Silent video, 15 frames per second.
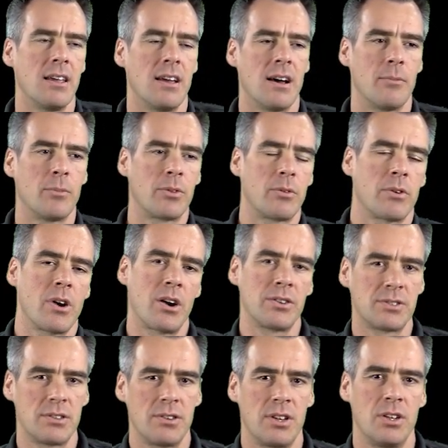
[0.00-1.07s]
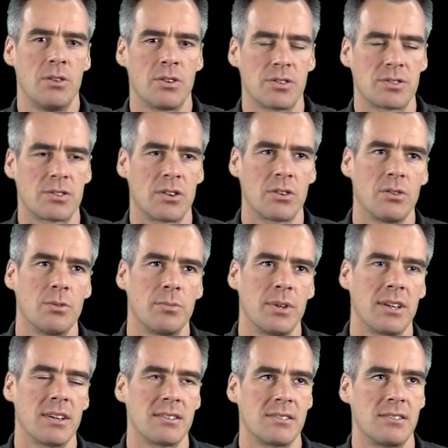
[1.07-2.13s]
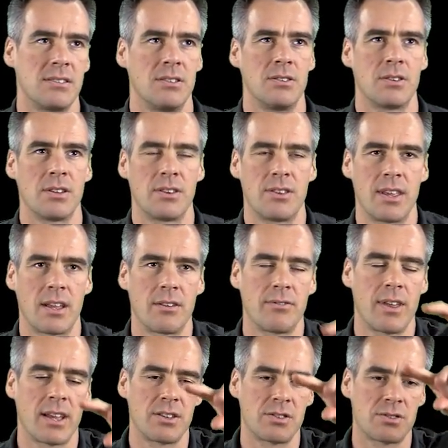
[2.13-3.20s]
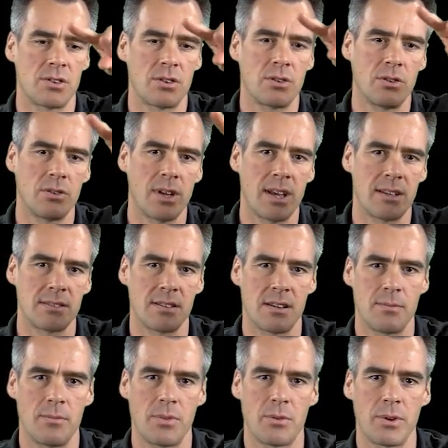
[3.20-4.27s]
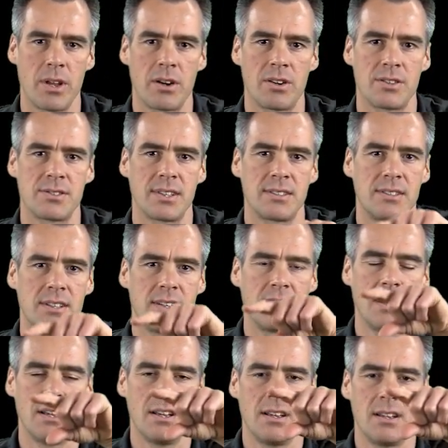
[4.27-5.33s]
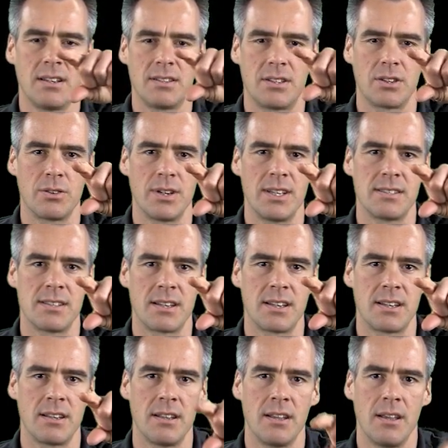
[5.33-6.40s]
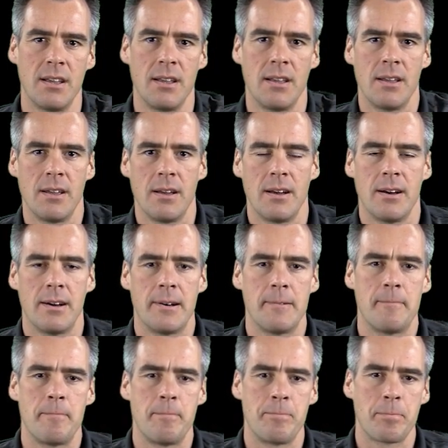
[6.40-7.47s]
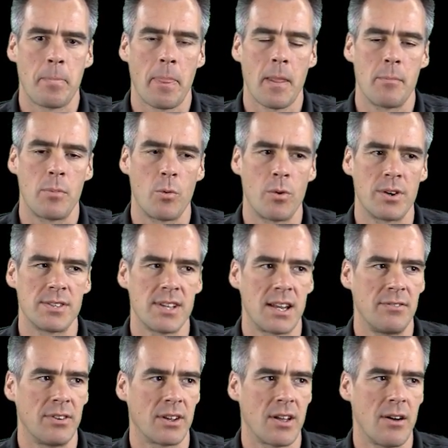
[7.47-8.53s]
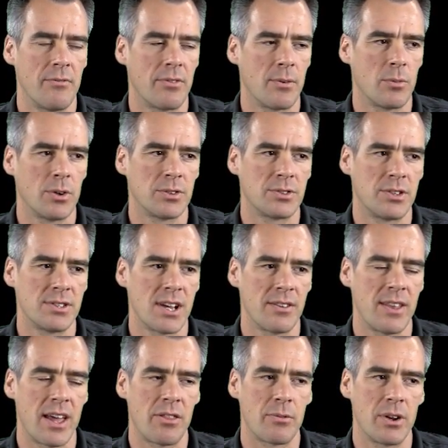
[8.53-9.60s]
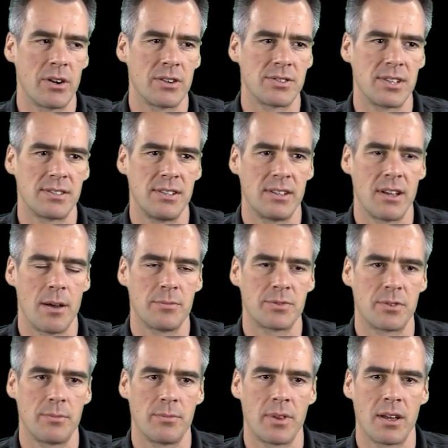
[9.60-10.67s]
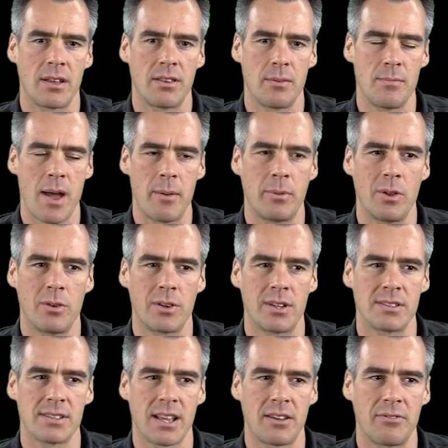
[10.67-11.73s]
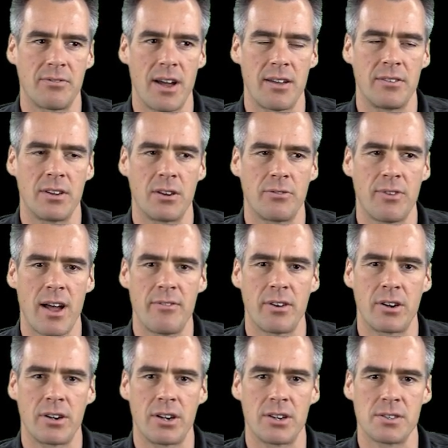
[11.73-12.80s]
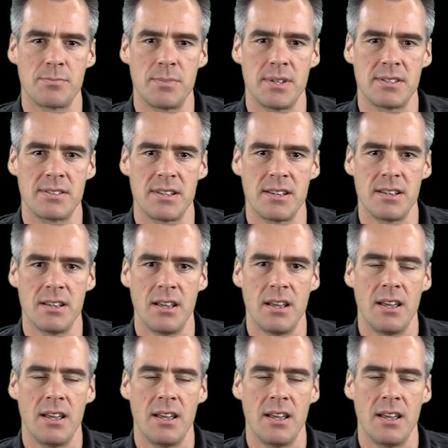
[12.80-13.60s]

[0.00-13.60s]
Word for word: um, with regards to the unit circle because you could think of like a circle has um, 360 degrees in it. Um, but where does that even come from? Well, it turns out that 360 comes from the, the Babylonians, like five, you know, 500 years BC,